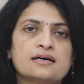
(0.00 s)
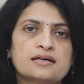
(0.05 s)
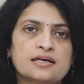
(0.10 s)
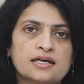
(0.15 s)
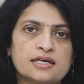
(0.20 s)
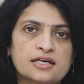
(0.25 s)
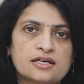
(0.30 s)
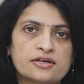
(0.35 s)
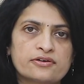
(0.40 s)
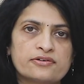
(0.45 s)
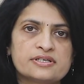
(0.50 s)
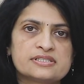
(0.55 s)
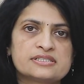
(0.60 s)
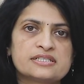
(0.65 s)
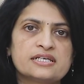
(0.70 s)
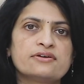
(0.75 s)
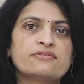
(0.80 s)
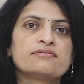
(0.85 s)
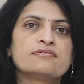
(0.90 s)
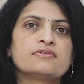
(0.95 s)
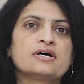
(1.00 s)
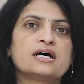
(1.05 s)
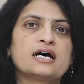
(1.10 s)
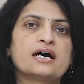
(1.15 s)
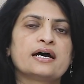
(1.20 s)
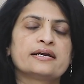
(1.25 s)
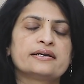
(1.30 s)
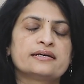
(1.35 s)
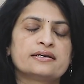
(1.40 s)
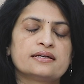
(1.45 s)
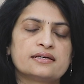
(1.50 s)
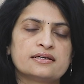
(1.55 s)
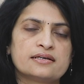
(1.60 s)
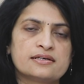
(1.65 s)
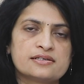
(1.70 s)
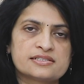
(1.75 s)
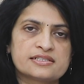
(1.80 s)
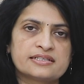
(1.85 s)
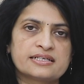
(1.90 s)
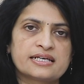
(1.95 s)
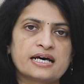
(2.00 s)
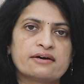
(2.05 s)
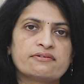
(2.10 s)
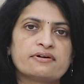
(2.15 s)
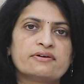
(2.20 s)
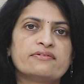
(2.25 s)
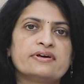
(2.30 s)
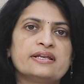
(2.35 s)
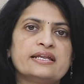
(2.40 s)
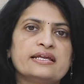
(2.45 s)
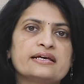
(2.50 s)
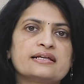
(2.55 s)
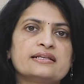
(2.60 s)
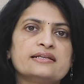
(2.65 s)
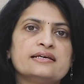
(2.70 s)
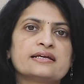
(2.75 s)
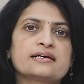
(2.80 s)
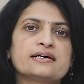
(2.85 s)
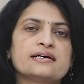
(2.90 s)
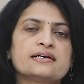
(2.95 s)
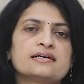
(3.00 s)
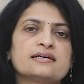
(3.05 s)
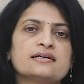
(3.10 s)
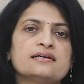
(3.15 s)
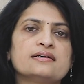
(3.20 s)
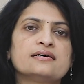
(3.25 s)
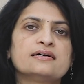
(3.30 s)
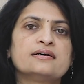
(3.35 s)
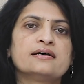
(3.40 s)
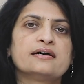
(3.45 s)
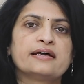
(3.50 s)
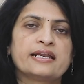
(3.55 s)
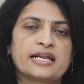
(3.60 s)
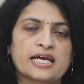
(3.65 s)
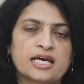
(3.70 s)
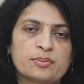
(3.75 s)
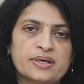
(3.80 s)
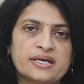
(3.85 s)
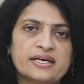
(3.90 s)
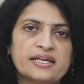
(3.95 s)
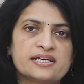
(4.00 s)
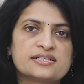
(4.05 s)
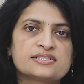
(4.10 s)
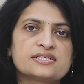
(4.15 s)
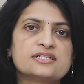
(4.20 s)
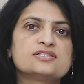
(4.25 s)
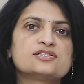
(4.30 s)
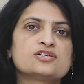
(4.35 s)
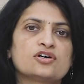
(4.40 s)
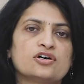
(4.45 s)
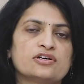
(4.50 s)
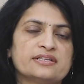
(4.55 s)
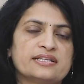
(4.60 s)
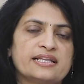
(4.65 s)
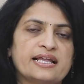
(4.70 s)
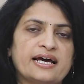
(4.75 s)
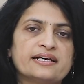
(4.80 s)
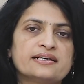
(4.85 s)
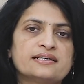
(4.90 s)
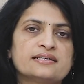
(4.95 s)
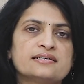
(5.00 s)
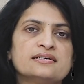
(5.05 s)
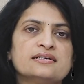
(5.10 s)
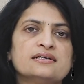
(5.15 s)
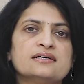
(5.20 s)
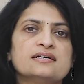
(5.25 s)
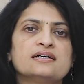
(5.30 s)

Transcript: controversy and doesn't have a very clear-cut recommendations on that.